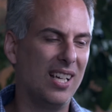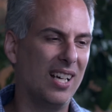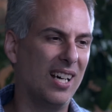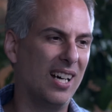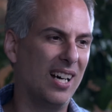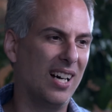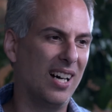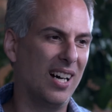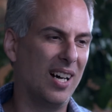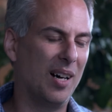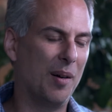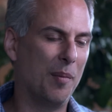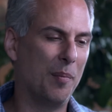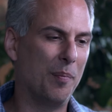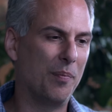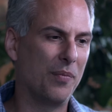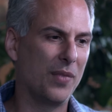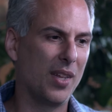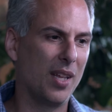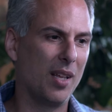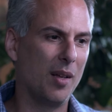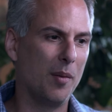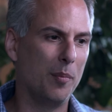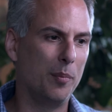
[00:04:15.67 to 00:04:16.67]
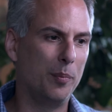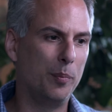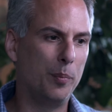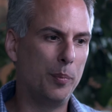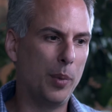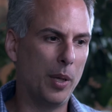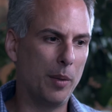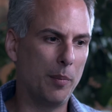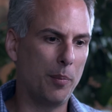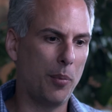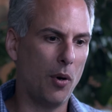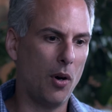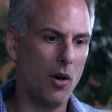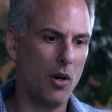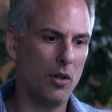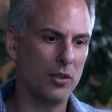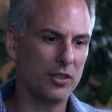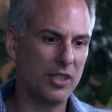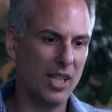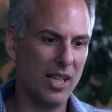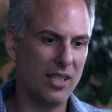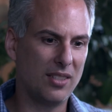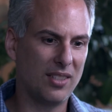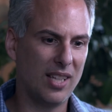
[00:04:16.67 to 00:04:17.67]
But Paul
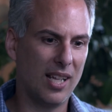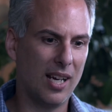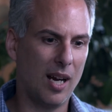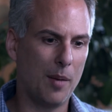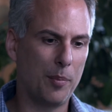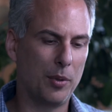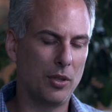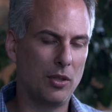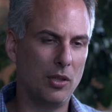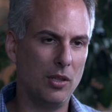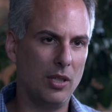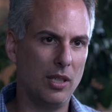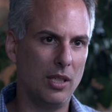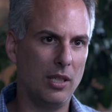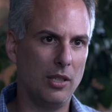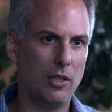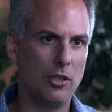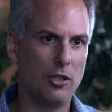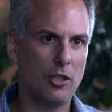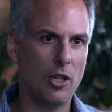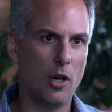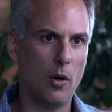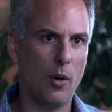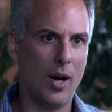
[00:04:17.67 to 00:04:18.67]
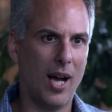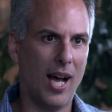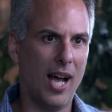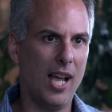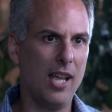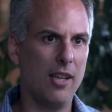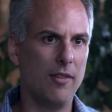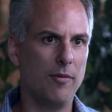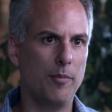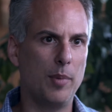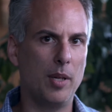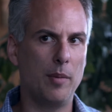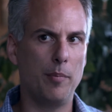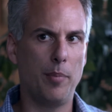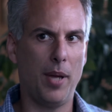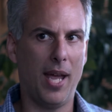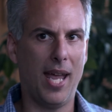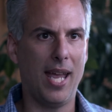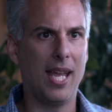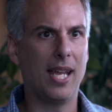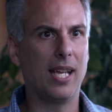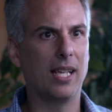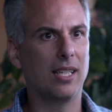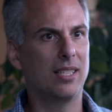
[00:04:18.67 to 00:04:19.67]
takes that opportunity to show, I have been
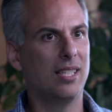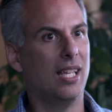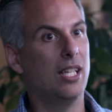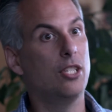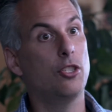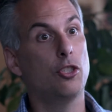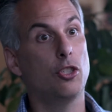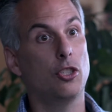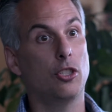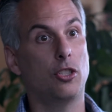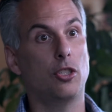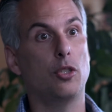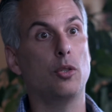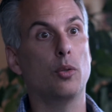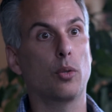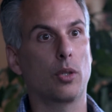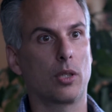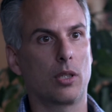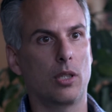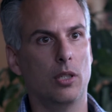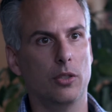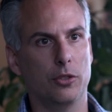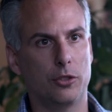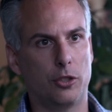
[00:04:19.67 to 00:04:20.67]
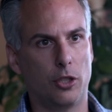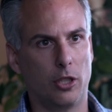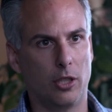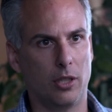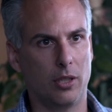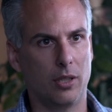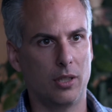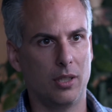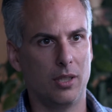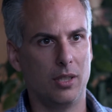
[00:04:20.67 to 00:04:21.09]
paying attention to your culture.